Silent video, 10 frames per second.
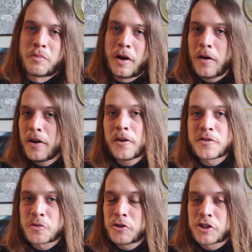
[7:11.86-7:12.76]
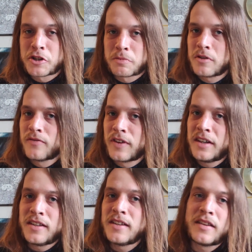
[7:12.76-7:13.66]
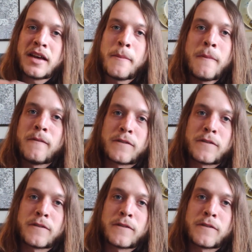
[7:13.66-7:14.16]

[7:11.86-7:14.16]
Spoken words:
barriers which prevented them